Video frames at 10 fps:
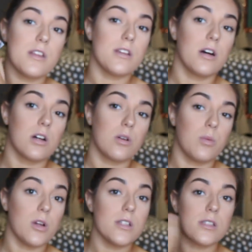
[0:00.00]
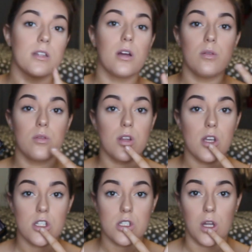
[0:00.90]
the darker ones don't
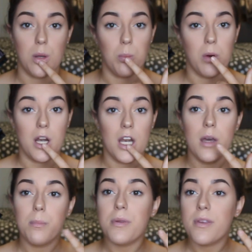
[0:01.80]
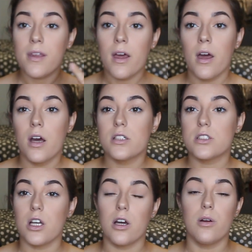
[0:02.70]
stain my lips.
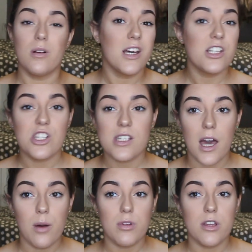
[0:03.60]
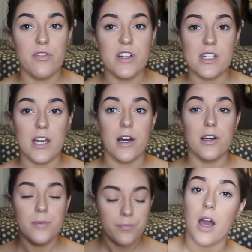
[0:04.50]
So let's just get in with the
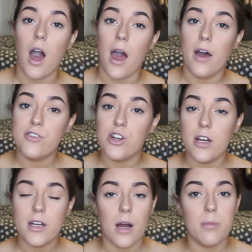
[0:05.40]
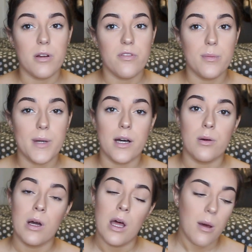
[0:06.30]
video. I have tried a couple of them
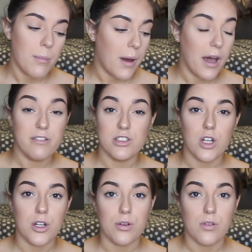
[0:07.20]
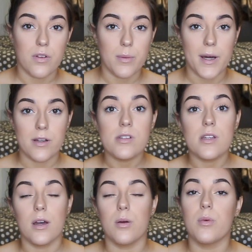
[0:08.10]
out, but I haven't tried all of them out,
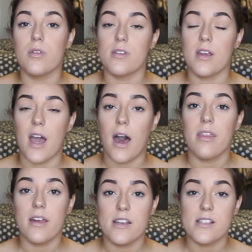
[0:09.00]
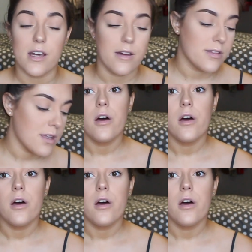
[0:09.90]
so we'll see how this goes.